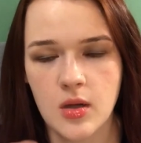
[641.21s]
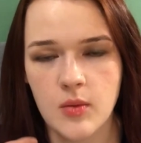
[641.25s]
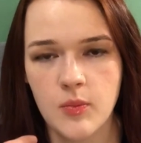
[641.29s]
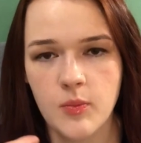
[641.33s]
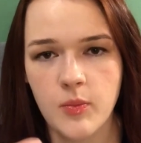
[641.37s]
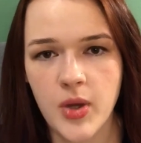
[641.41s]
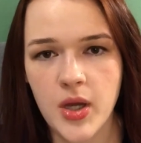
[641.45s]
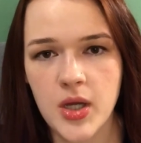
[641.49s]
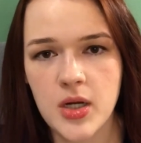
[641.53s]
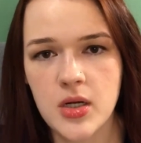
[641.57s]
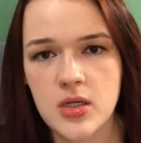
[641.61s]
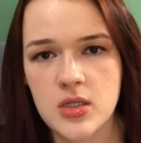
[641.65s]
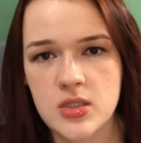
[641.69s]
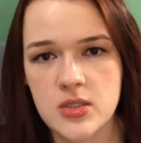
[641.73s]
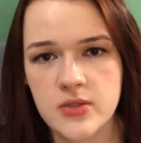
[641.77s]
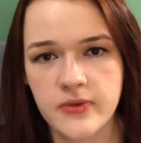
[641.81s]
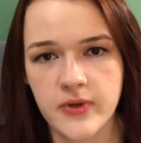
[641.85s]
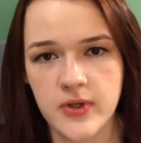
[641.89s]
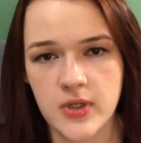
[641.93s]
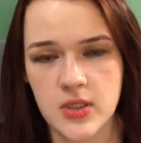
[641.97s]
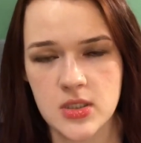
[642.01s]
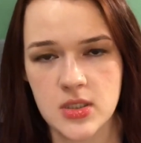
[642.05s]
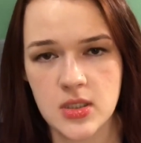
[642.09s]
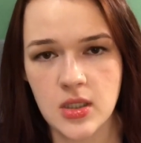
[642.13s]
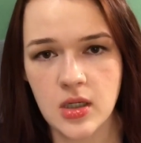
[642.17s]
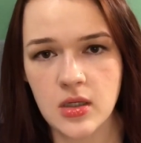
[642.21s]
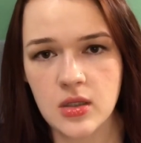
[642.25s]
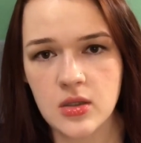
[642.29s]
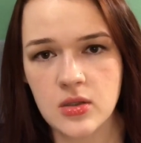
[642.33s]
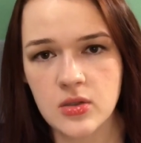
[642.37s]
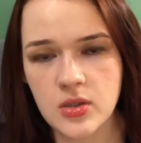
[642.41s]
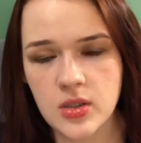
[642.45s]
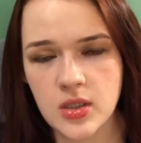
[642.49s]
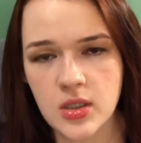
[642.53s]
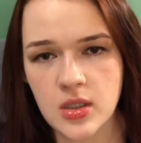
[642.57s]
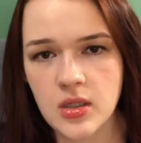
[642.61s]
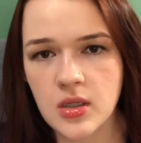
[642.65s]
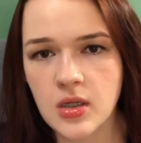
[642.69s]
better as far as
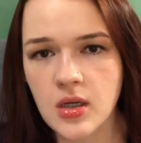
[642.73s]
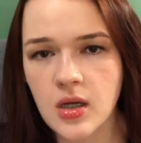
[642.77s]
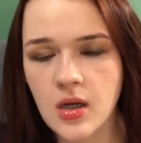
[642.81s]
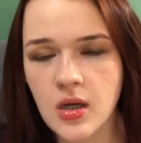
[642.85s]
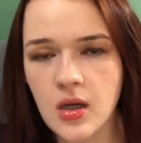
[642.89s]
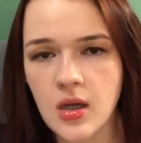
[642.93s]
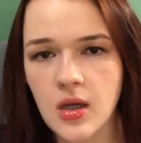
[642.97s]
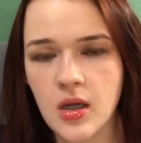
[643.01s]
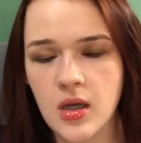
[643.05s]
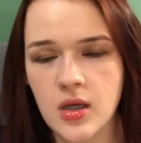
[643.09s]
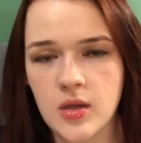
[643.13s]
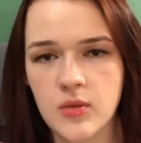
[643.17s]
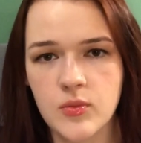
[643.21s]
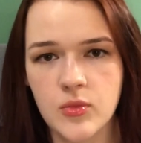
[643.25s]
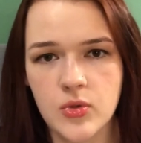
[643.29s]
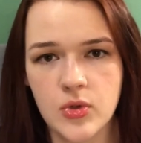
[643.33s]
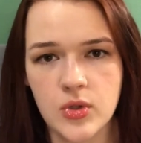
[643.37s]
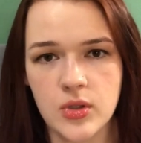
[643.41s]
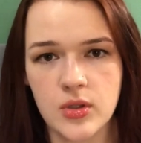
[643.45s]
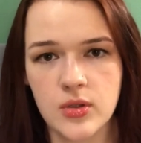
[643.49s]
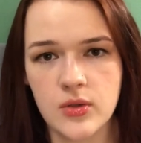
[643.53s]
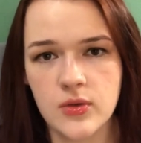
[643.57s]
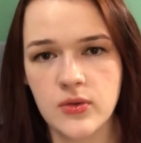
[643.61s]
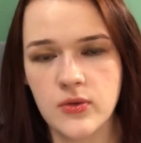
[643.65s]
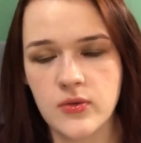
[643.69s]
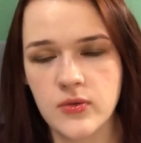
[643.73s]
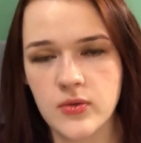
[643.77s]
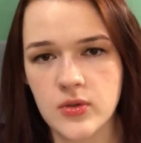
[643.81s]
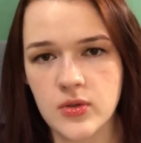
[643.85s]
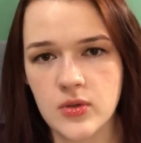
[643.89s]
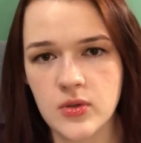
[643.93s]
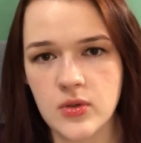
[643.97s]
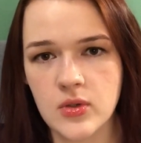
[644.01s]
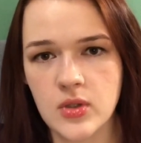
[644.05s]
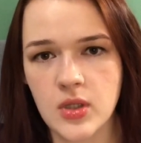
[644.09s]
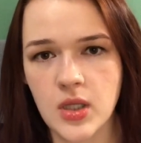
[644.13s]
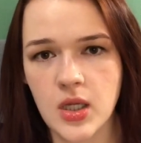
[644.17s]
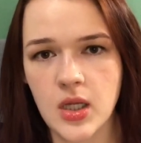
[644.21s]
coloring and more
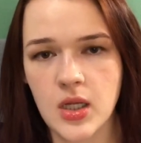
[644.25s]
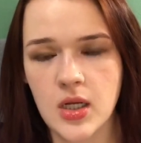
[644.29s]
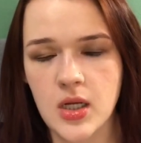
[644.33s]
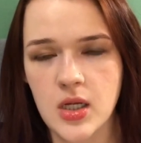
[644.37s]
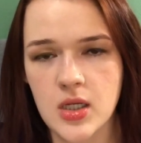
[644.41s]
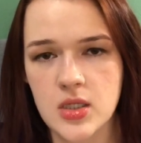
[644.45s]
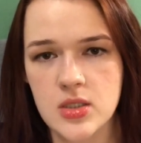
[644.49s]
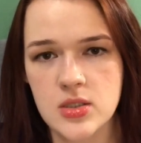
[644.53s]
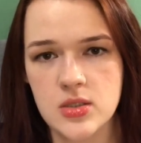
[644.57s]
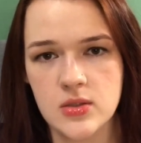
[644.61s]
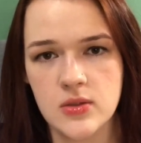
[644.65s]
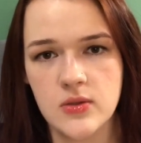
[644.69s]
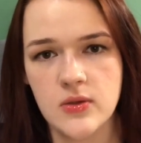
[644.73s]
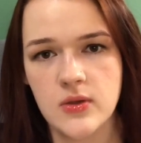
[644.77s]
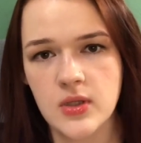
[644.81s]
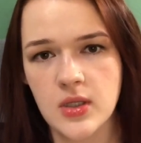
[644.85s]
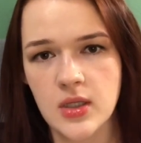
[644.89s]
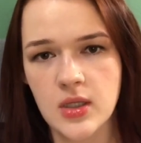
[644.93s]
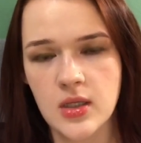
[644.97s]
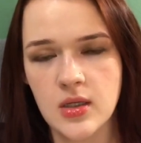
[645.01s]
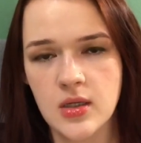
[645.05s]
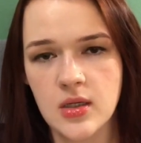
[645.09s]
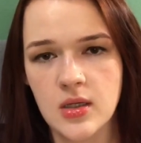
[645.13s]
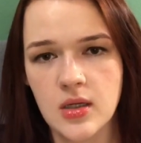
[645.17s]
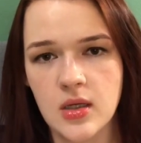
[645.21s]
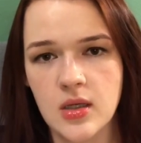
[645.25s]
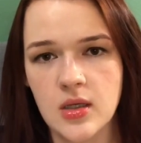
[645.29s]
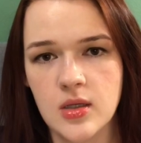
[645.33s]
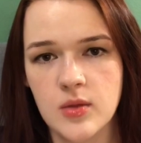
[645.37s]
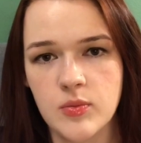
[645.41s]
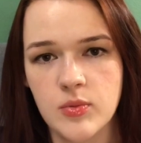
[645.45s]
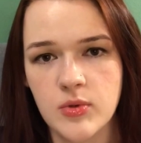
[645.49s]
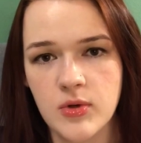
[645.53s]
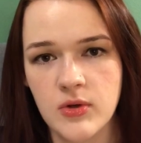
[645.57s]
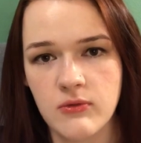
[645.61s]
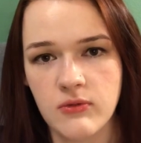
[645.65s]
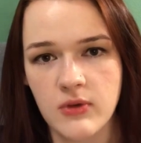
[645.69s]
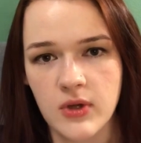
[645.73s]
youthful, and I do think it
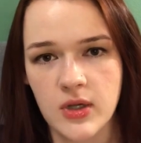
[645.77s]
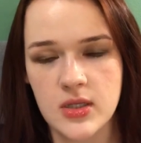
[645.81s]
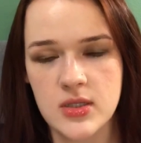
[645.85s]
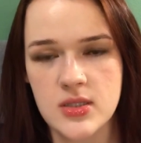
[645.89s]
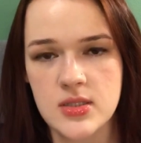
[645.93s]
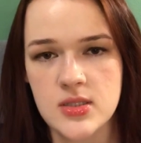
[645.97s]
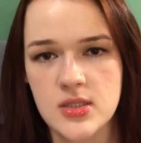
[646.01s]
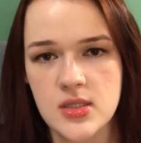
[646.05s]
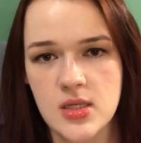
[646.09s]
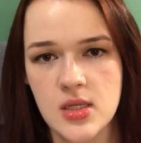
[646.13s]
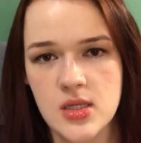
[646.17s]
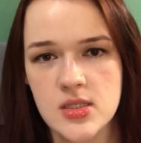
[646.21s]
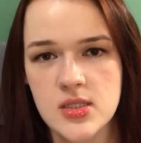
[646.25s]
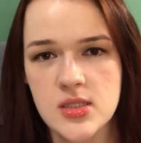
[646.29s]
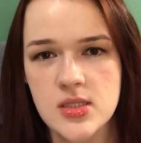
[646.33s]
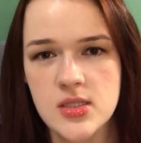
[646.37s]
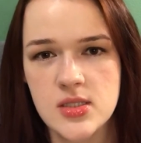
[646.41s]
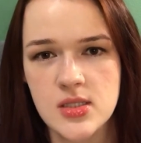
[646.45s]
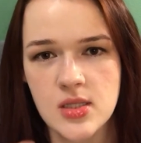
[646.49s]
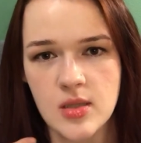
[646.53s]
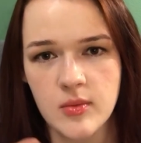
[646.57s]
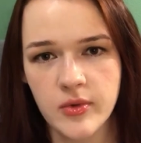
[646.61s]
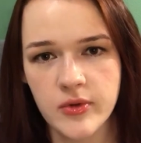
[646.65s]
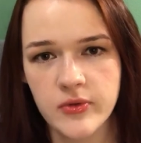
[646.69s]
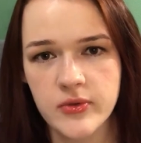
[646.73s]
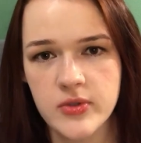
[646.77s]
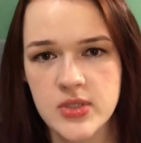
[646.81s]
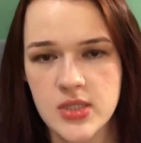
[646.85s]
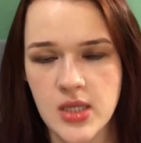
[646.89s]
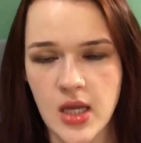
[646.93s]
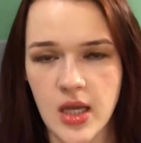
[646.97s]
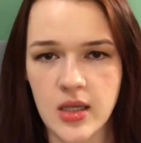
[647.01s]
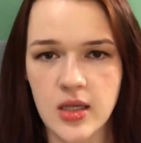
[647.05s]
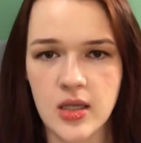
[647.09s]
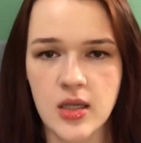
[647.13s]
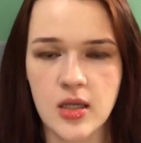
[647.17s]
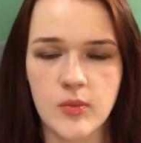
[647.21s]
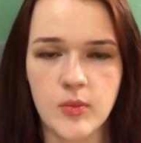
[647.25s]
prevents some of the
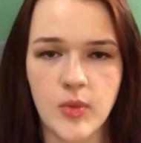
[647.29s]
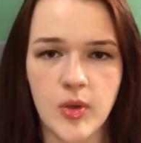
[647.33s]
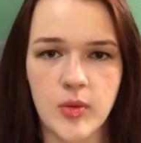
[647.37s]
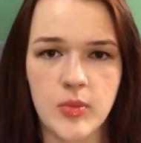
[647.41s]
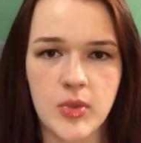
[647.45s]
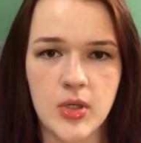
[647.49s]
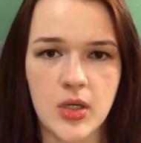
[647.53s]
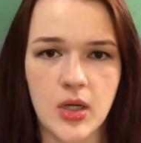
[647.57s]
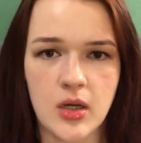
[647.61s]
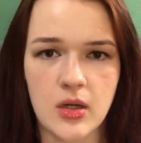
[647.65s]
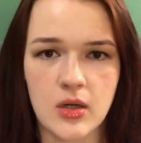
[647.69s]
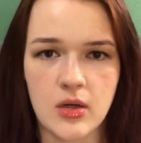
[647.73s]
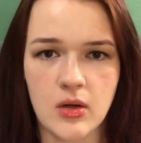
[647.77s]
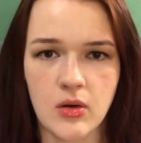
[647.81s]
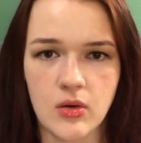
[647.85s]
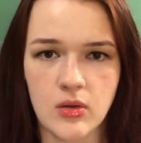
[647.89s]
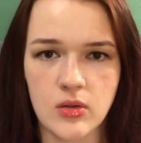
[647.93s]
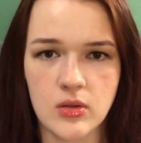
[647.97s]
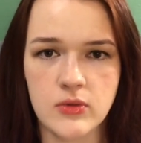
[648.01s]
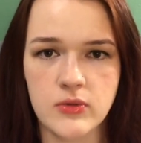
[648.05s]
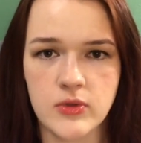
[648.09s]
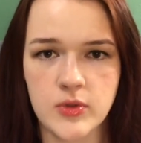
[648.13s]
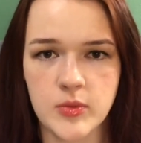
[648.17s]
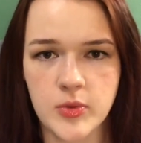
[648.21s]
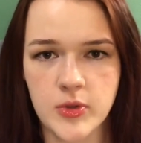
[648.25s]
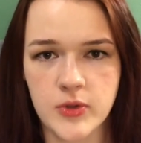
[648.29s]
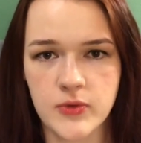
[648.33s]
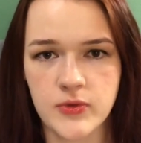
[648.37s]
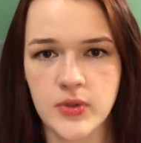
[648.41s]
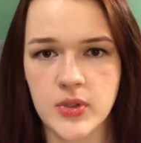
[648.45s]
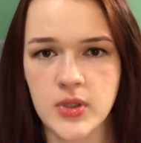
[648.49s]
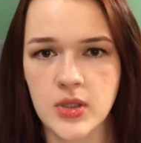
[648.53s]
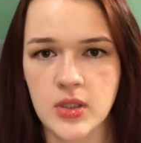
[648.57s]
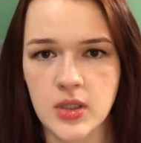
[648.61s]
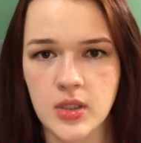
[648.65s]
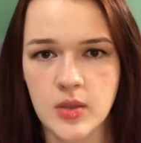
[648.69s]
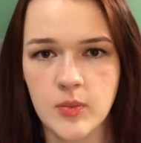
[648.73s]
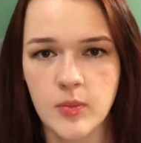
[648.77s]
sagging, maybe not all of it
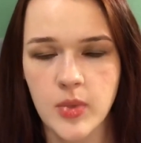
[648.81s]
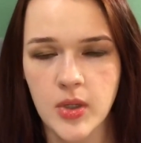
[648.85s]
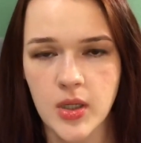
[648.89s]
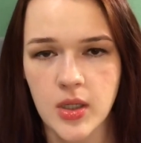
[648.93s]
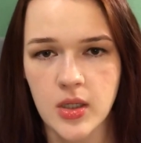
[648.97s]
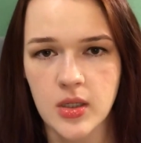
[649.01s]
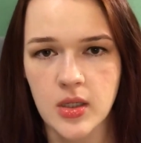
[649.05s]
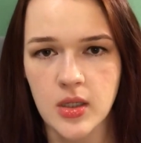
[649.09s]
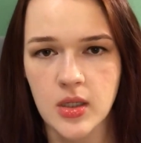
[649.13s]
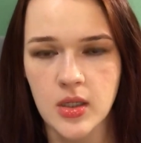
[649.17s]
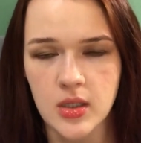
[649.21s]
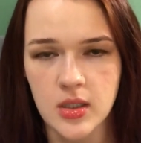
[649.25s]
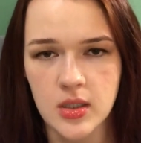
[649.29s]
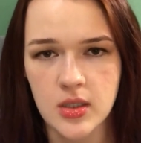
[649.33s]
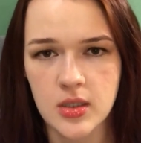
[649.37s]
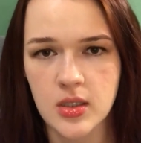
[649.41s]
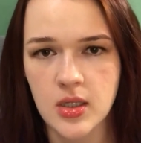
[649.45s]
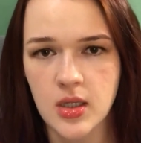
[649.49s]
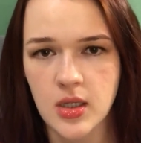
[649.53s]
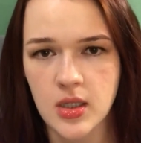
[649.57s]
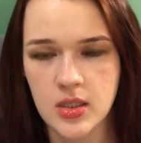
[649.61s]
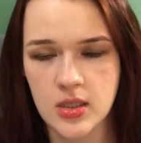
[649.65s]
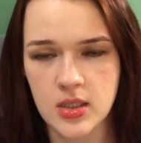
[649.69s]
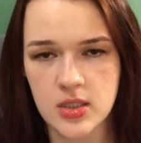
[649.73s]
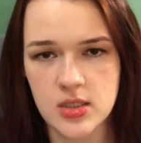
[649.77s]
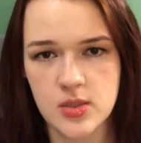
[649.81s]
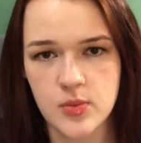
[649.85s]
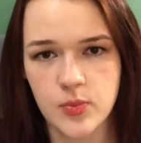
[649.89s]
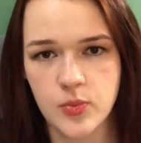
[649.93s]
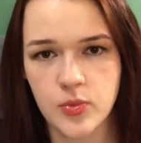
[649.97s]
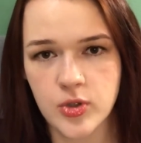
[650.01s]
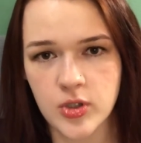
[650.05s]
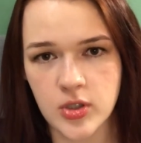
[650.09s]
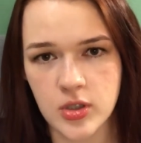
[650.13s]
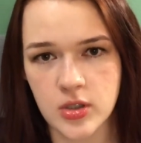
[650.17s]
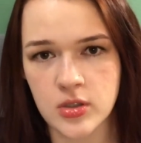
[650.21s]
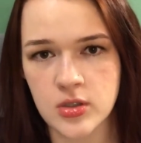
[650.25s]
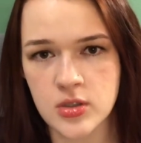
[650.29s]
perfectly, but it does a
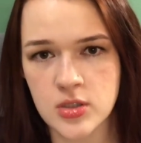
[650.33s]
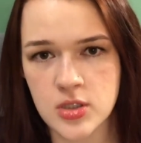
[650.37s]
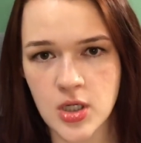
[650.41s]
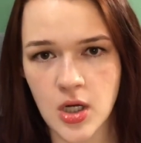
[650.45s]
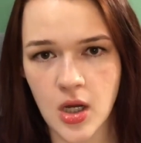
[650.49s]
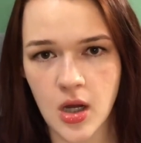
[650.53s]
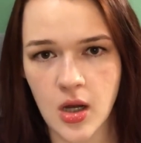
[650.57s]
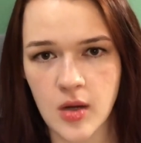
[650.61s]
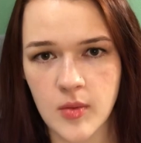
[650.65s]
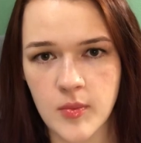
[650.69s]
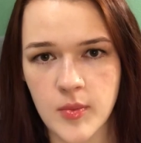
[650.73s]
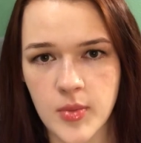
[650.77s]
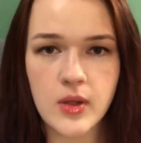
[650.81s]
pretty good job.